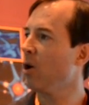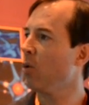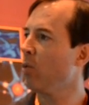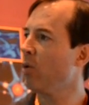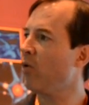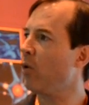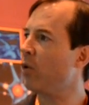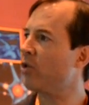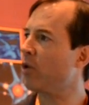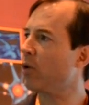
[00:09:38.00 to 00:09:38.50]

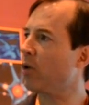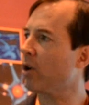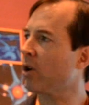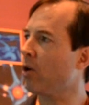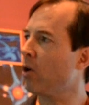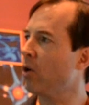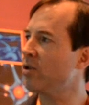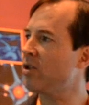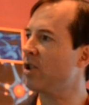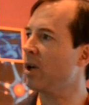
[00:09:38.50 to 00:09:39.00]
We've also got
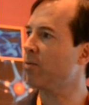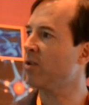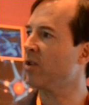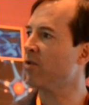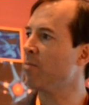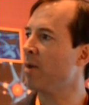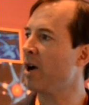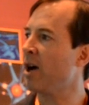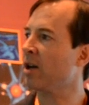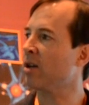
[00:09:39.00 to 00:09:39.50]
a concept
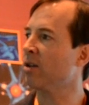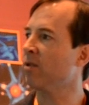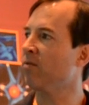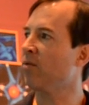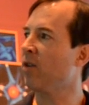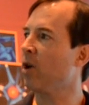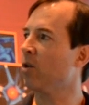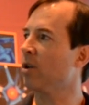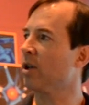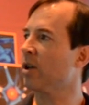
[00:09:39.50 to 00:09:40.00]
of market
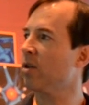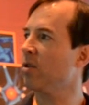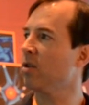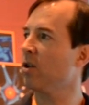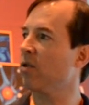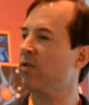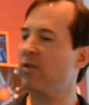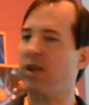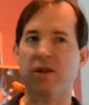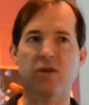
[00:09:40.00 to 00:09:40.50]
and vault. I don't
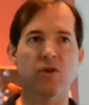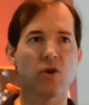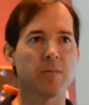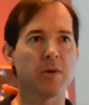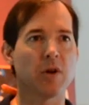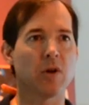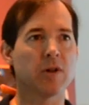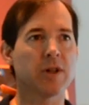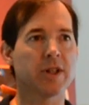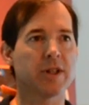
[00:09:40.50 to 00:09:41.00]
know if that
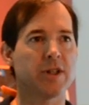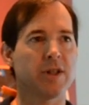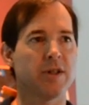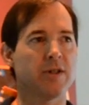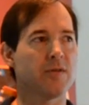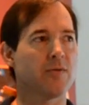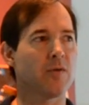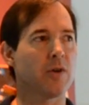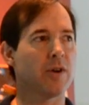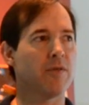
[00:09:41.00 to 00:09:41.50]
terminology
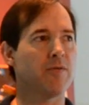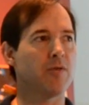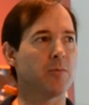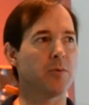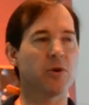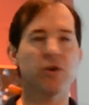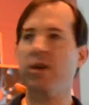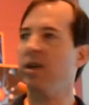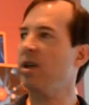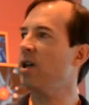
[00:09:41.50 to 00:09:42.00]
is very
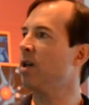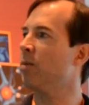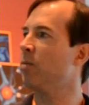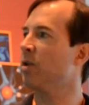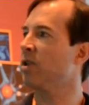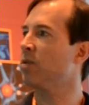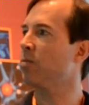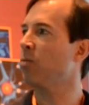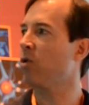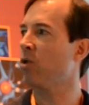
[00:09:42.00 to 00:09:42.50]
familiar here,
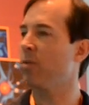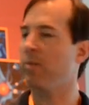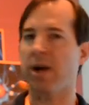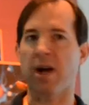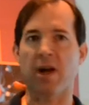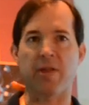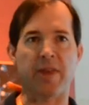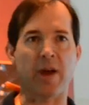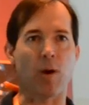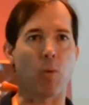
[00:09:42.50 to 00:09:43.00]
but it's more
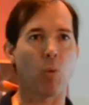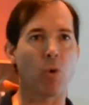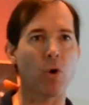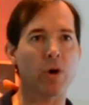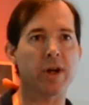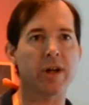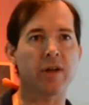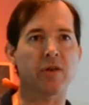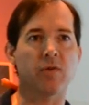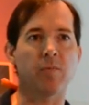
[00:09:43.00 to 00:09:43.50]
about that
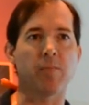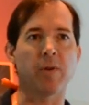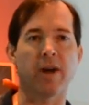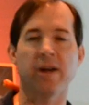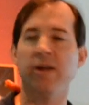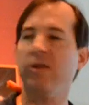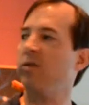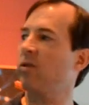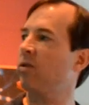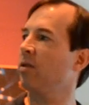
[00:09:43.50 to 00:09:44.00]
working
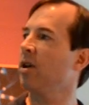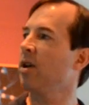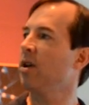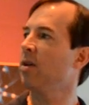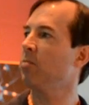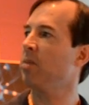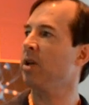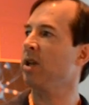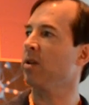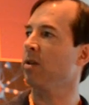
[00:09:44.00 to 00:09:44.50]
space
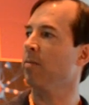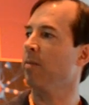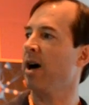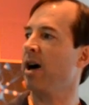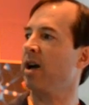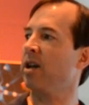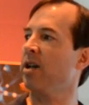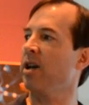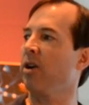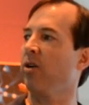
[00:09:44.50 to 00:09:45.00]
being the
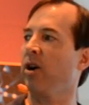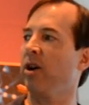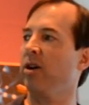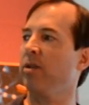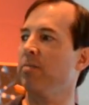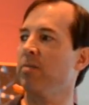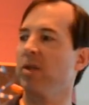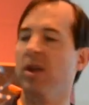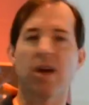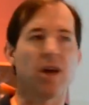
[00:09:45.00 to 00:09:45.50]
market
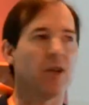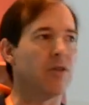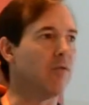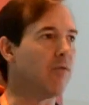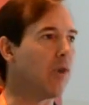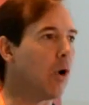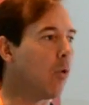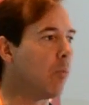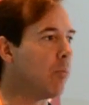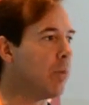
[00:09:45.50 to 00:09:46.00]
area, and the
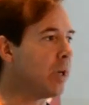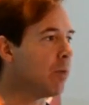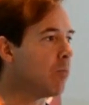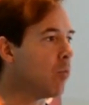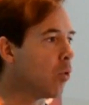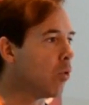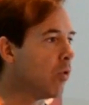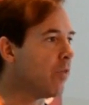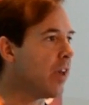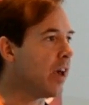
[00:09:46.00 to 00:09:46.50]
vault being
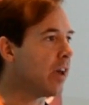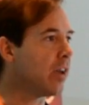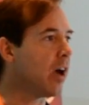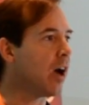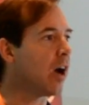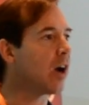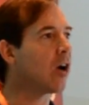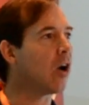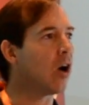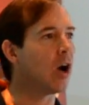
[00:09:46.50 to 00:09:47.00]
more of that
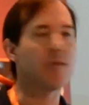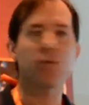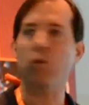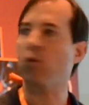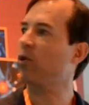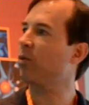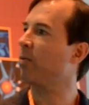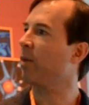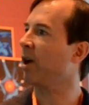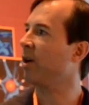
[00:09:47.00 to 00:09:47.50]

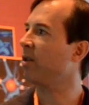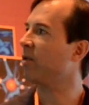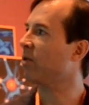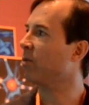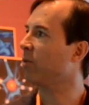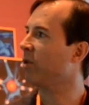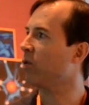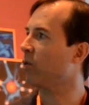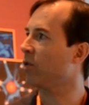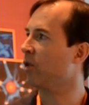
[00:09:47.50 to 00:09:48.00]
archival space,
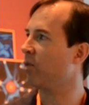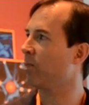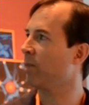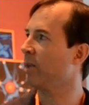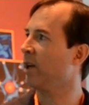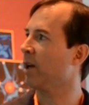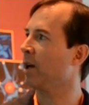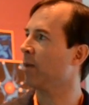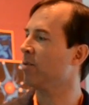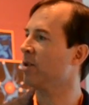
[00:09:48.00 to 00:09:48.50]
and we sort of
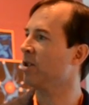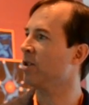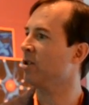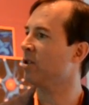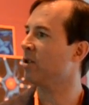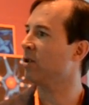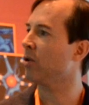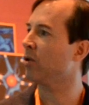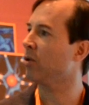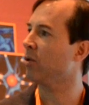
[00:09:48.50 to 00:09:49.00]
split it up
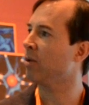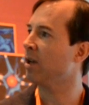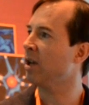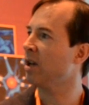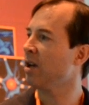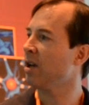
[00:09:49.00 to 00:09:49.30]
into two.